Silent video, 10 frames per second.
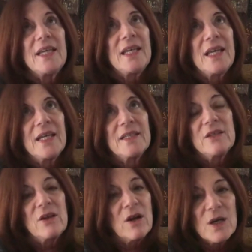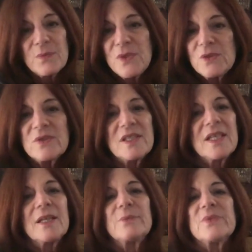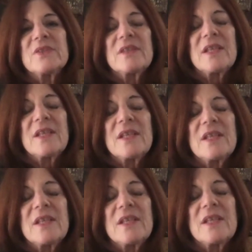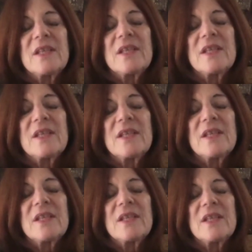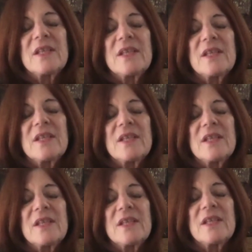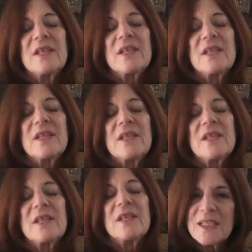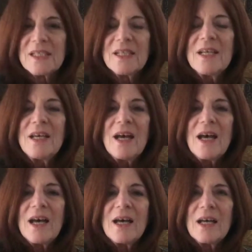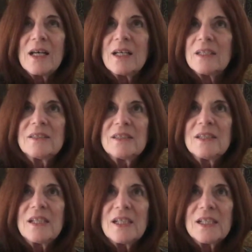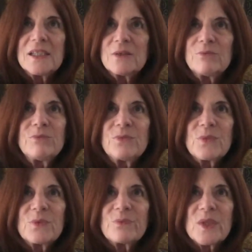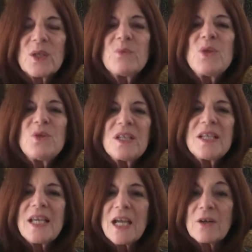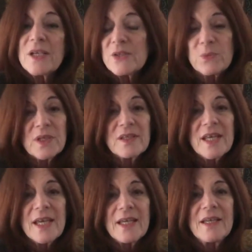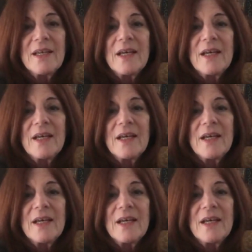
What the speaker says: in art museums. They've been nurses, they've worked in hospitals, they've worked in uh, uh, community areas where they